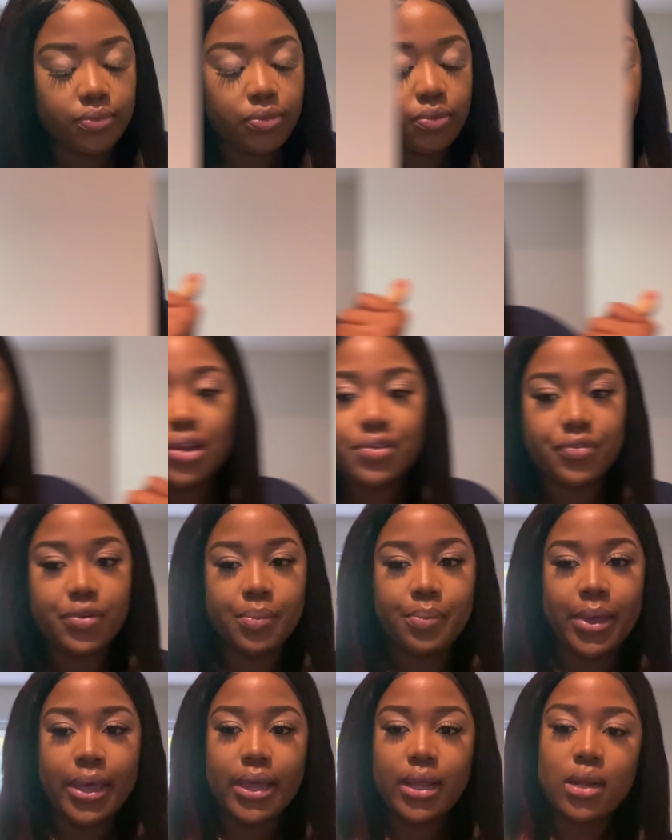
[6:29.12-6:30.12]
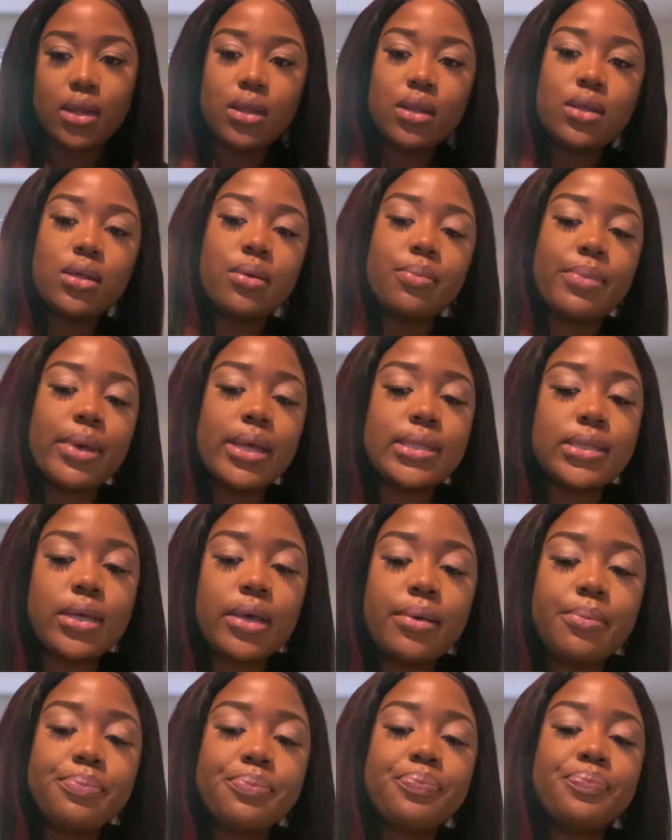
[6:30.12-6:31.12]
Oh, and for
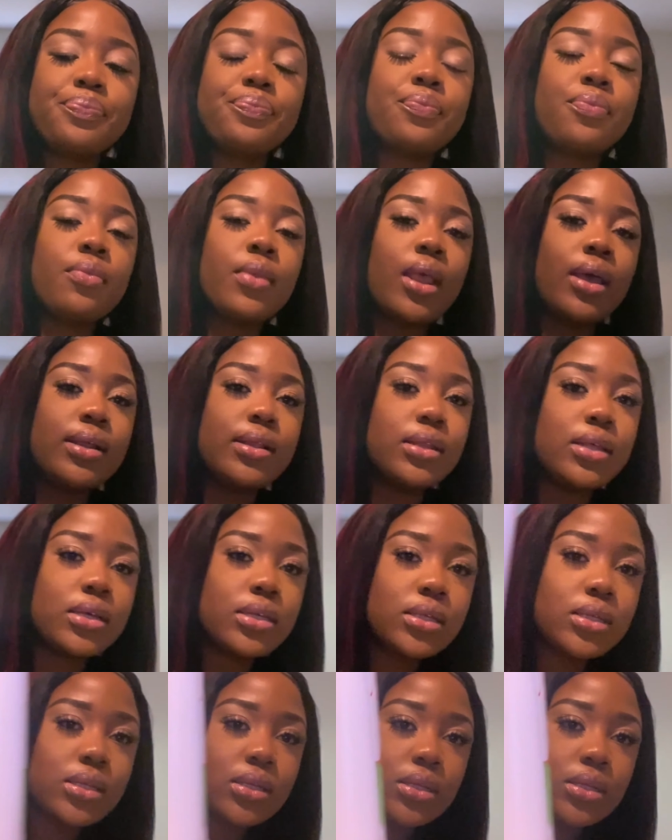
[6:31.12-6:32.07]
bedtime, this